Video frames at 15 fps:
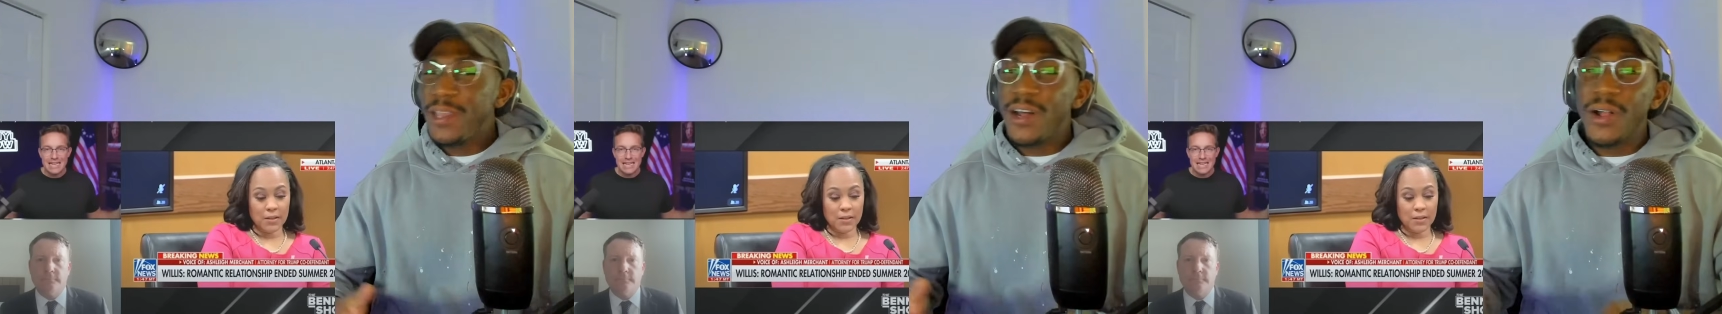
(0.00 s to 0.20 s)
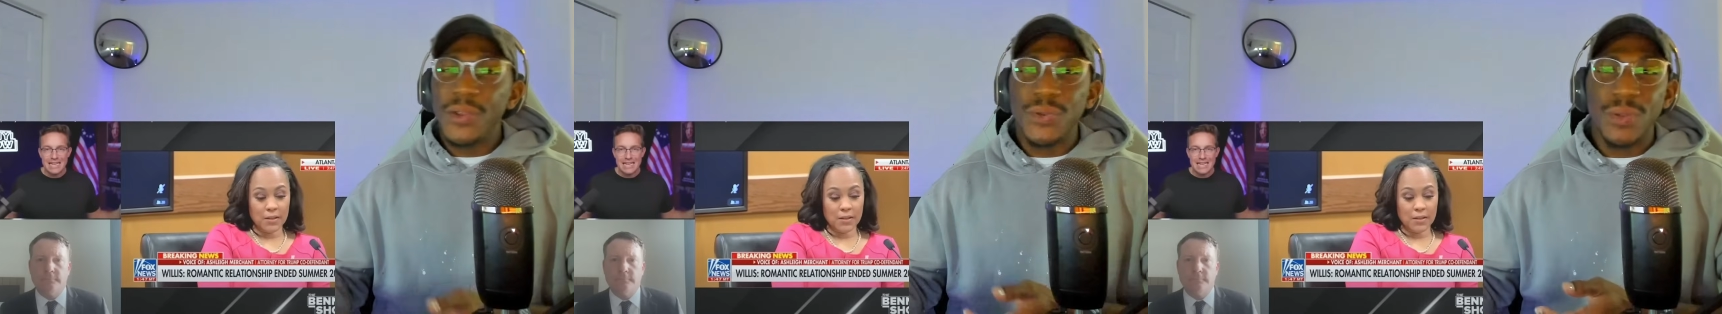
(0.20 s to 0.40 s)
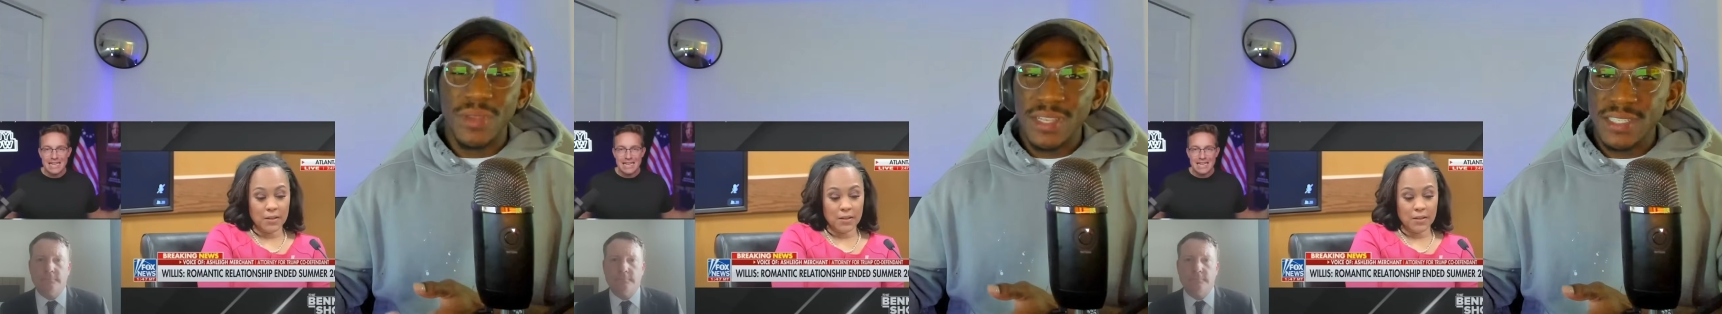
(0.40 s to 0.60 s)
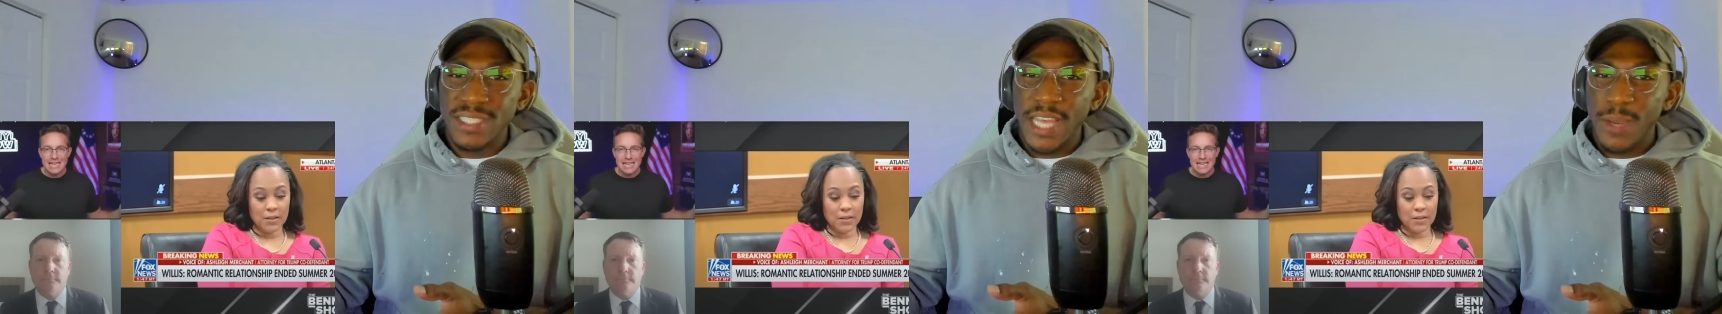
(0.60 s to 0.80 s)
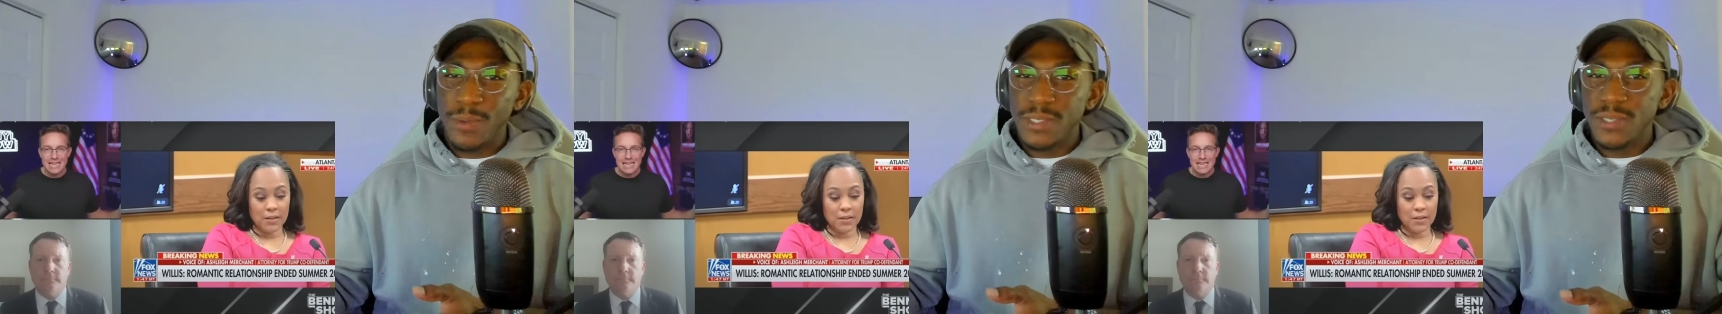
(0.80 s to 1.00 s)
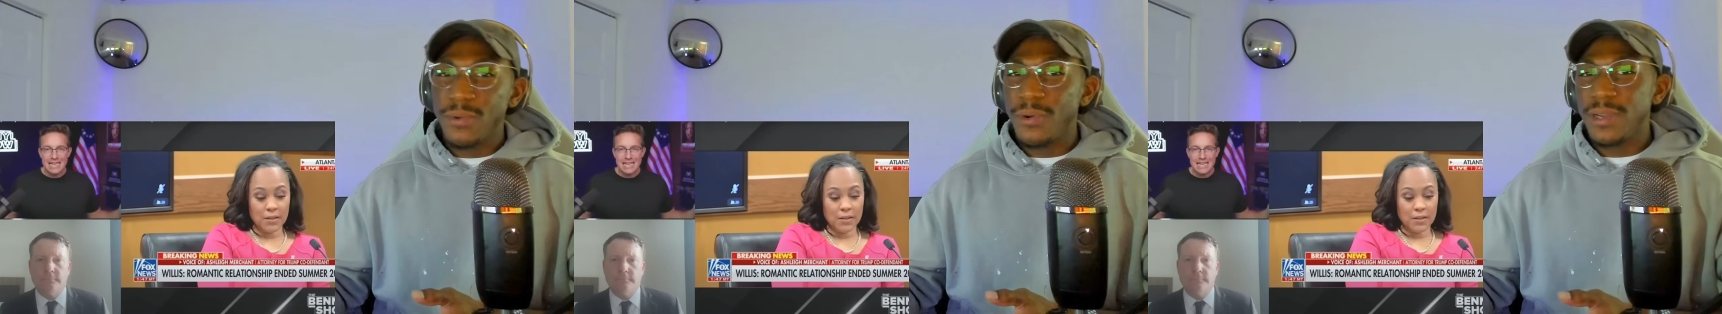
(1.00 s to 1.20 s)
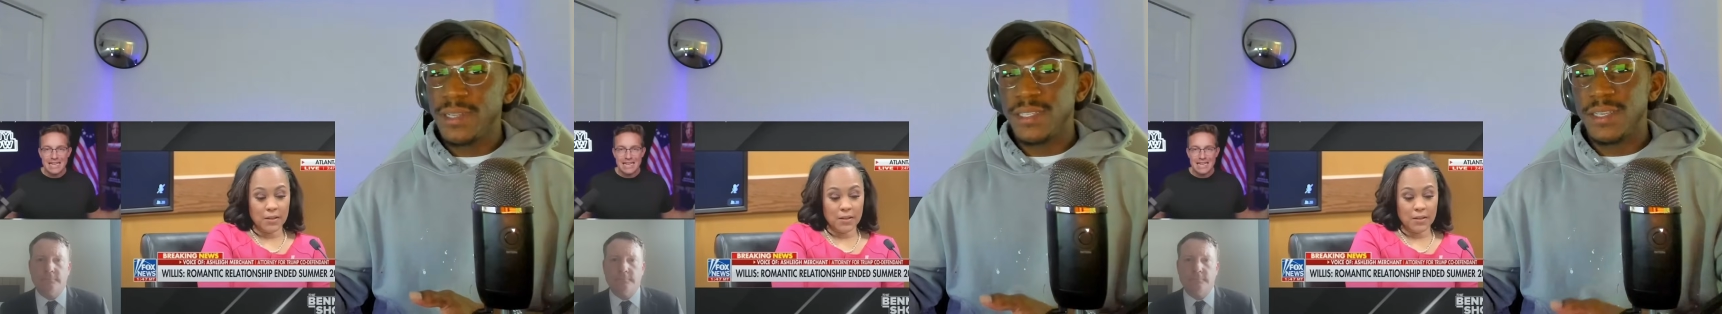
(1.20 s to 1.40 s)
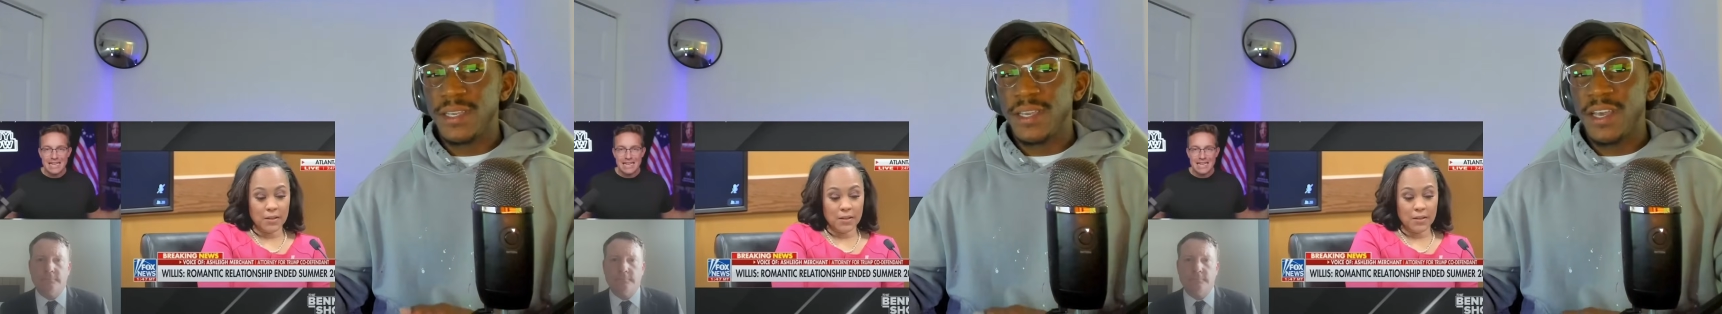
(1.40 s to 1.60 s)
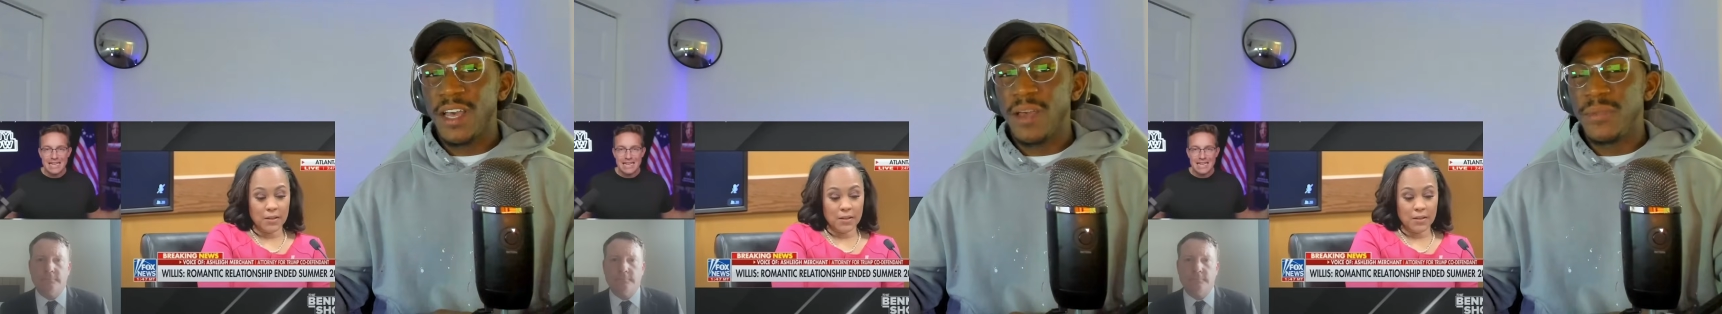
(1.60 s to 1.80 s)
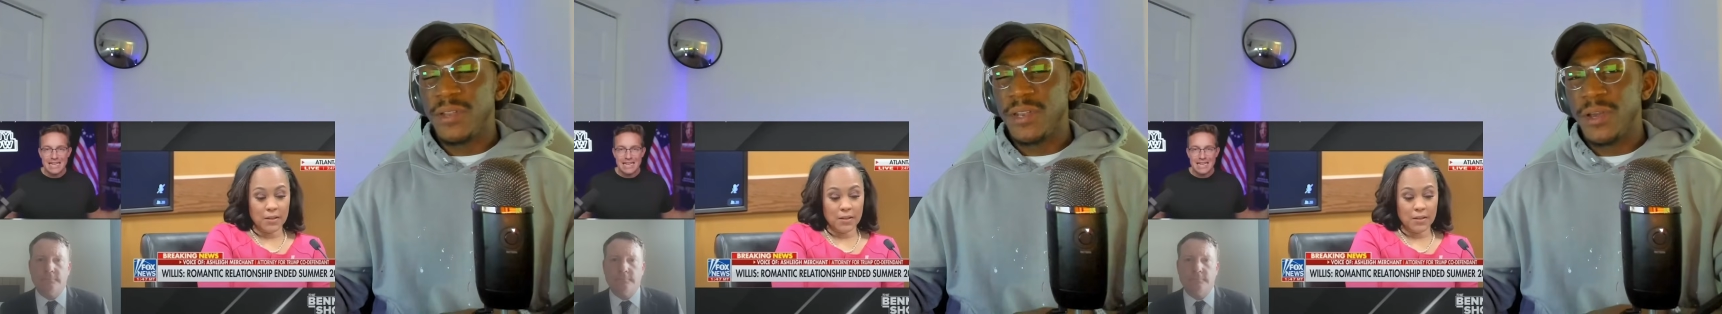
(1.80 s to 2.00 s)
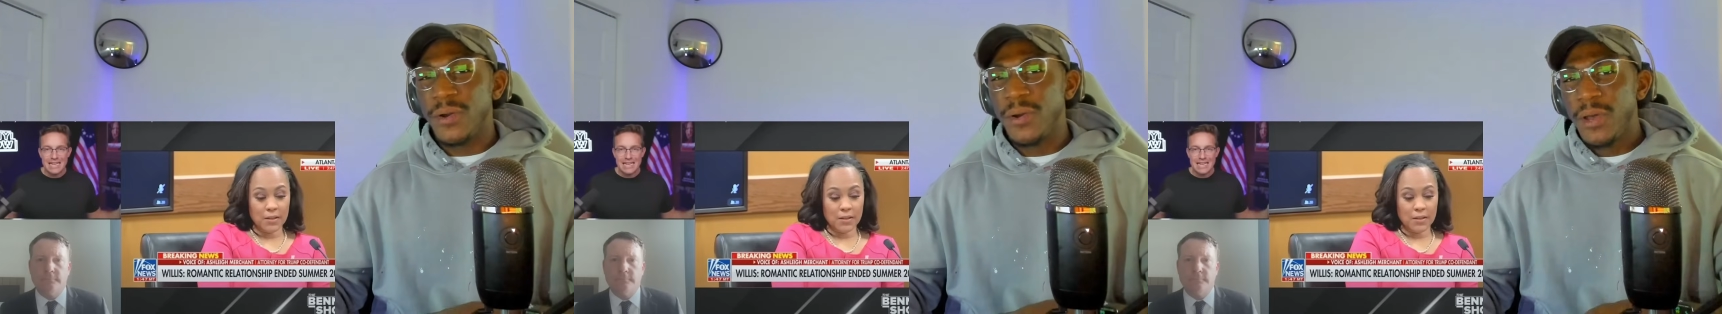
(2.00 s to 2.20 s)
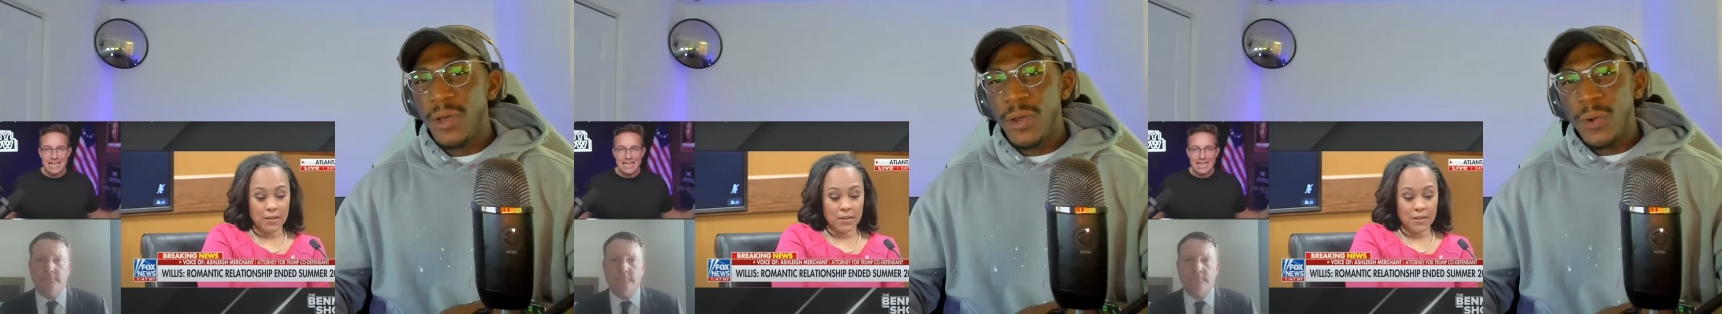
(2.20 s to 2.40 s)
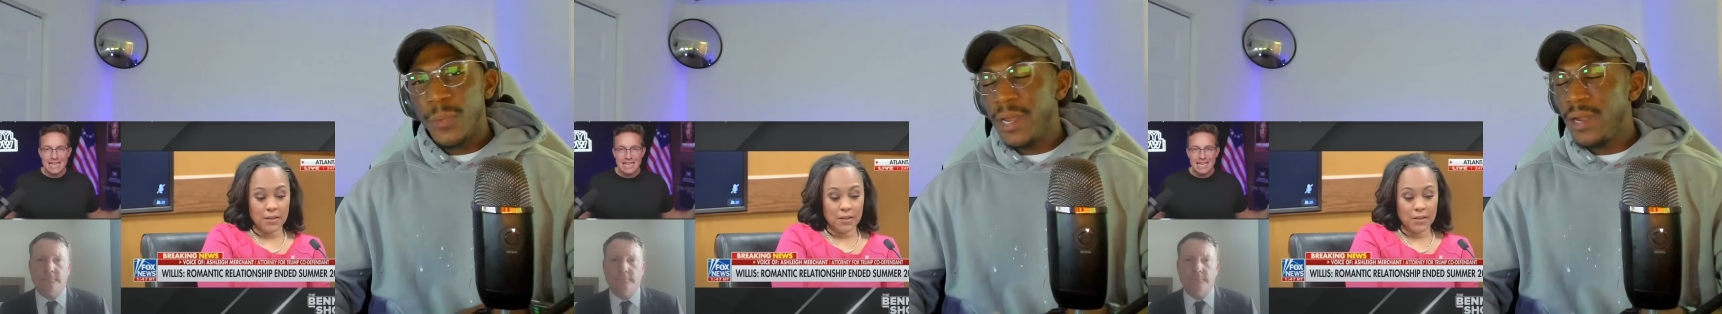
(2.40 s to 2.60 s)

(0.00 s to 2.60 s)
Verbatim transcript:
Speaker 1: And we all knew this day was going to come, you know,